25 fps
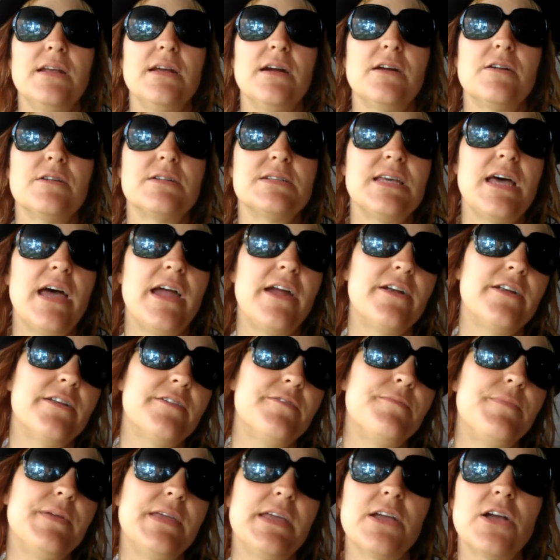are tired
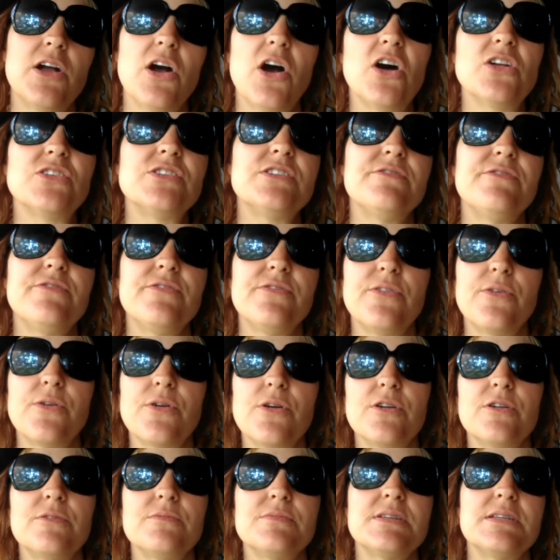of being called
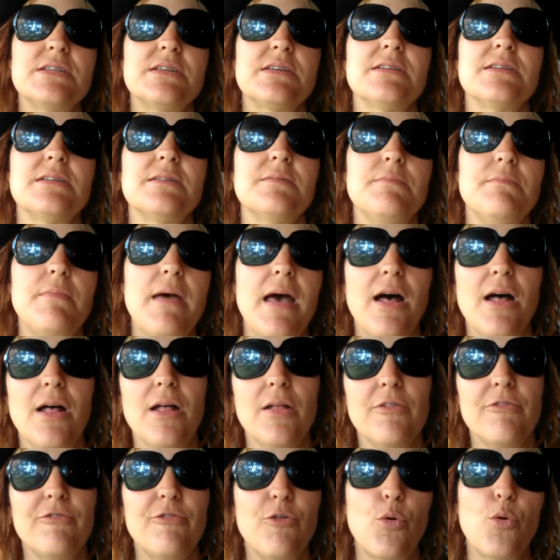deformed,
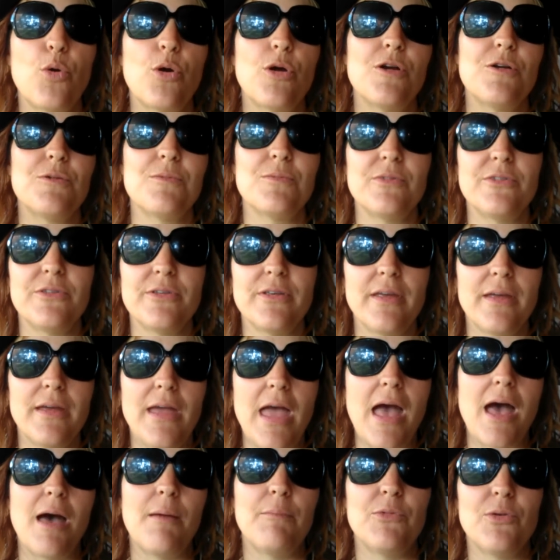malformed,
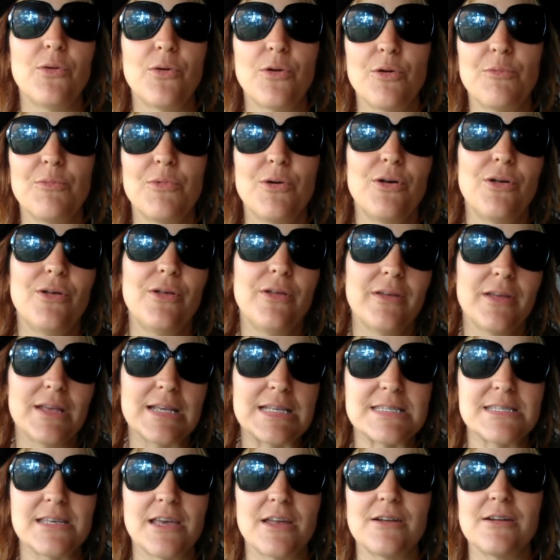abnormal,
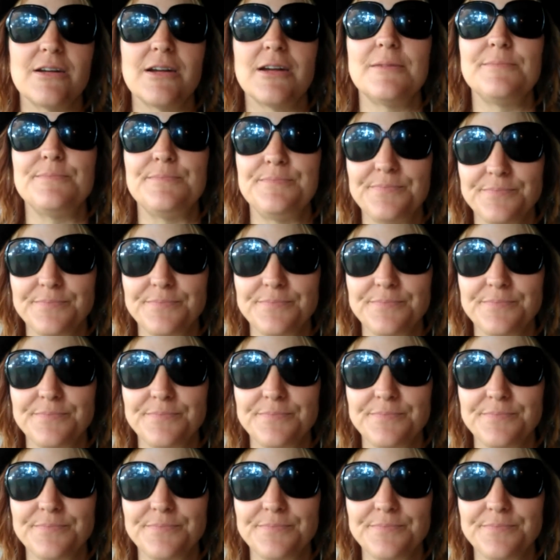etc.